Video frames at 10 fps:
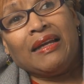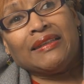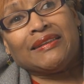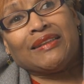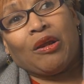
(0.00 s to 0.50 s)

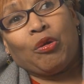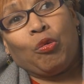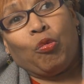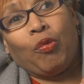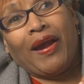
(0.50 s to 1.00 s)

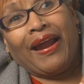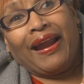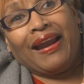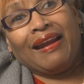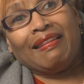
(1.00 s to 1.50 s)
subtle
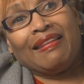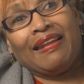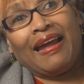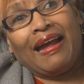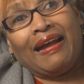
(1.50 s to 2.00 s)
way
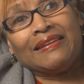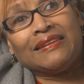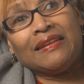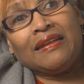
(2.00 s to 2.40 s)
that